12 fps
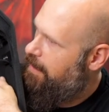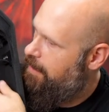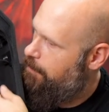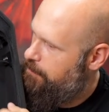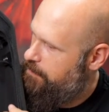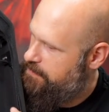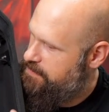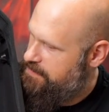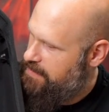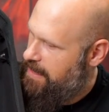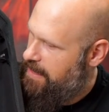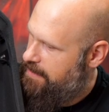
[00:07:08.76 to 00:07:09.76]
up the
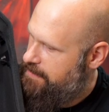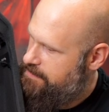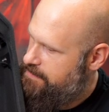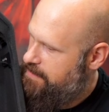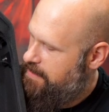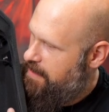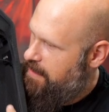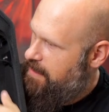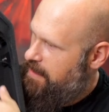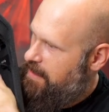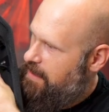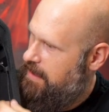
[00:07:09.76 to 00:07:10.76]
sides
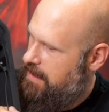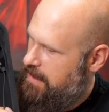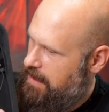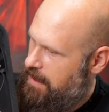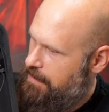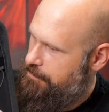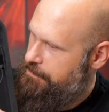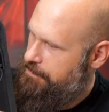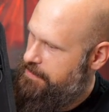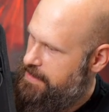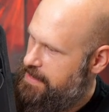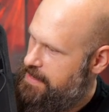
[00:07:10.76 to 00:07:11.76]
of
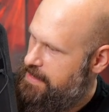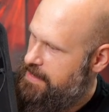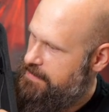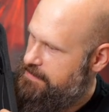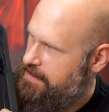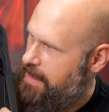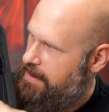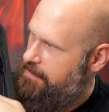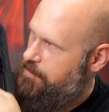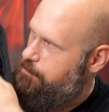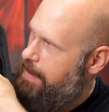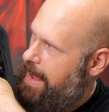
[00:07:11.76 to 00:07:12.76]
the inside of
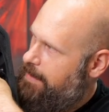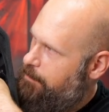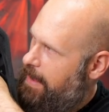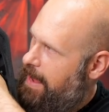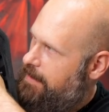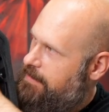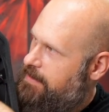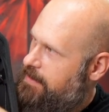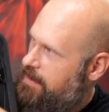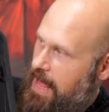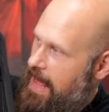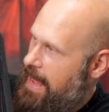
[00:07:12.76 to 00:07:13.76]
the backpack
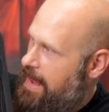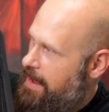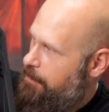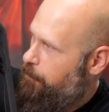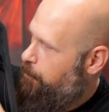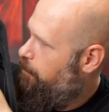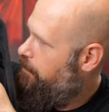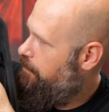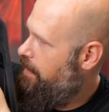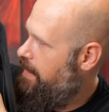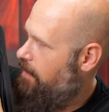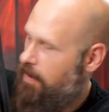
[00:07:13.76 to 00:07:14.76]
and
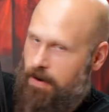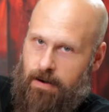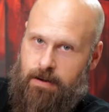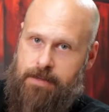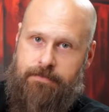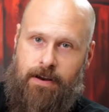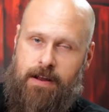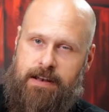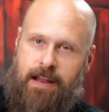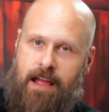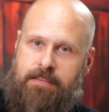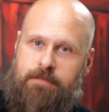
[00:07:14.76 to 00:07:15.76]
they are a very
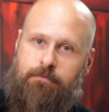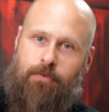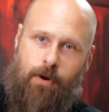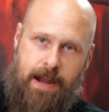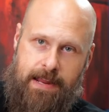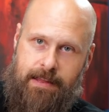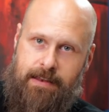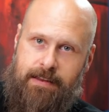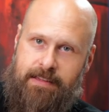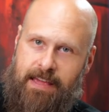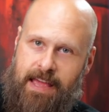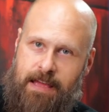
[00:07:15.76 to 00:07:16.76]
nice
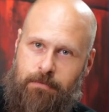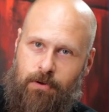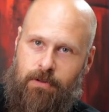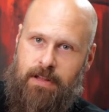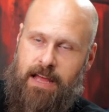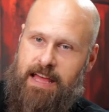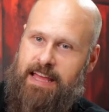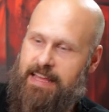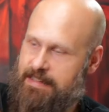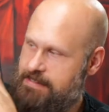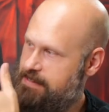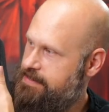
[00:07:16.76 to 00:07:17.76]
braided cable
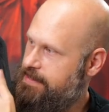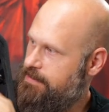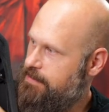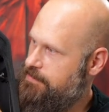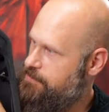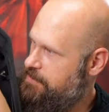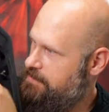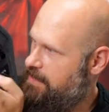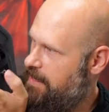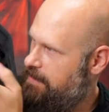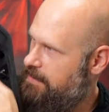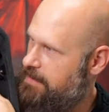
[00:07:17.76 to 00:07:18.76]
it's still just
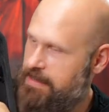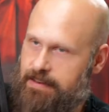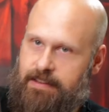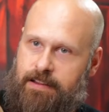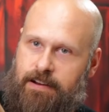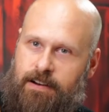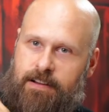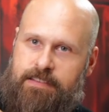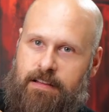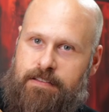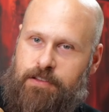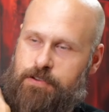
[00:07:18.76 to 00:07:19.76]
kind of in here.
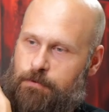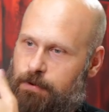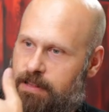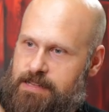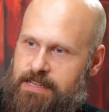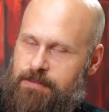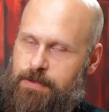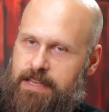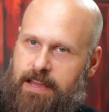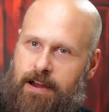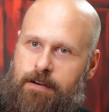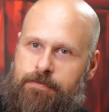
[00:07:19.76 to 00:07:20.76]
So you really need to be
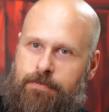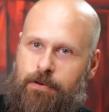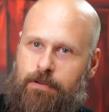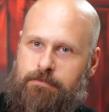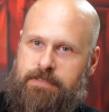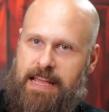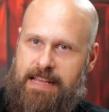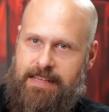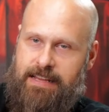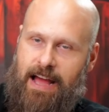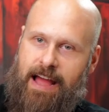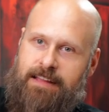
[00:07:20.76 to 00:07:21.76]
careful
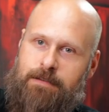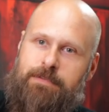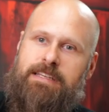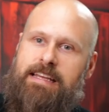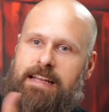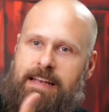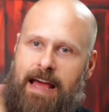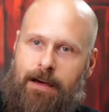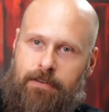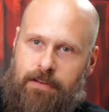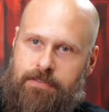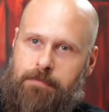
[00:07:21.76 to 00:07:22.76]
taking items in and
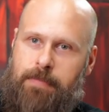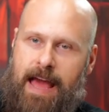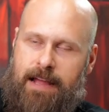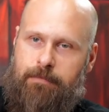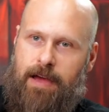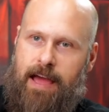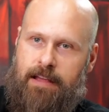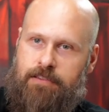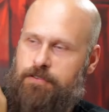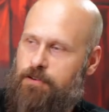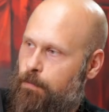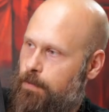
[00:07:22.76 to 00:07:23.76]
out of the backpack.
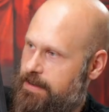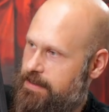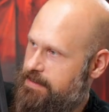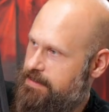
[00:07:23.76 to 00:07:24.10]
You don't want to